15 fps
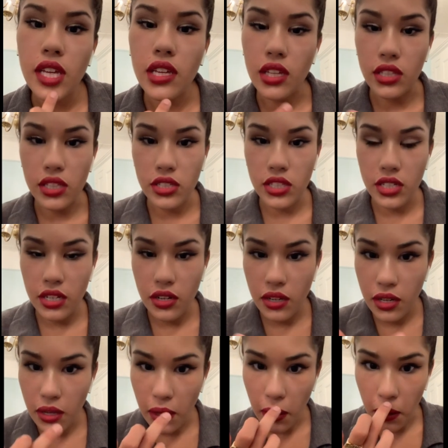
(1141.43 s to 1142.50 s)
on the chin
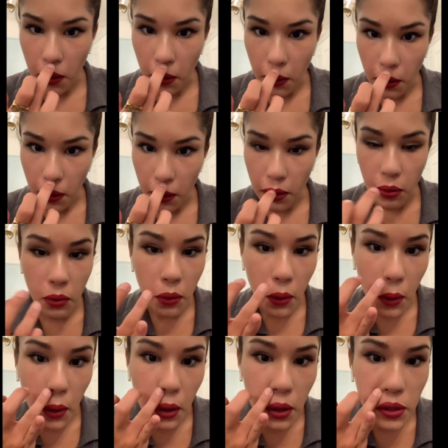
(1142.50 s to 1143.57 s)
area, and oh,
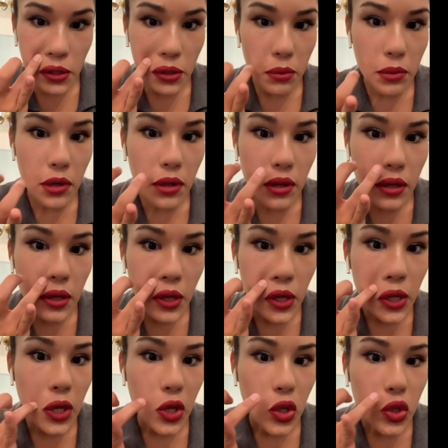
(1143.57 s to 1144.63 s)
got a little bit of
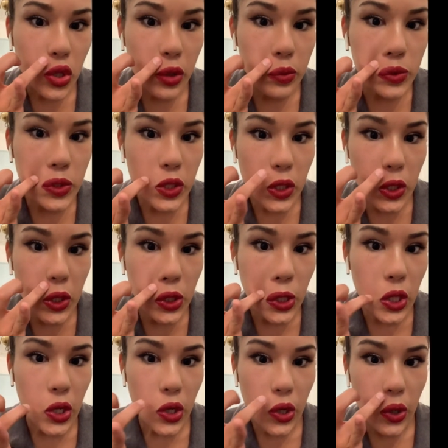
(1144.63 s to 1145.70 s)
lipstick
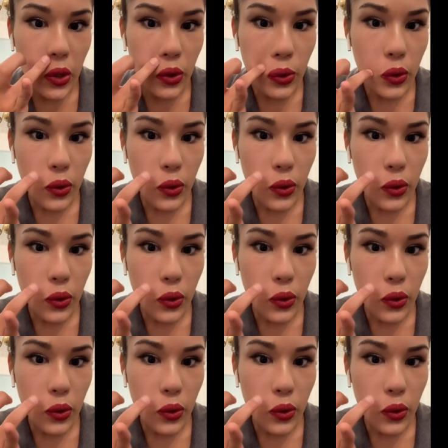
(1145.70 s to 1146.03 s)
there.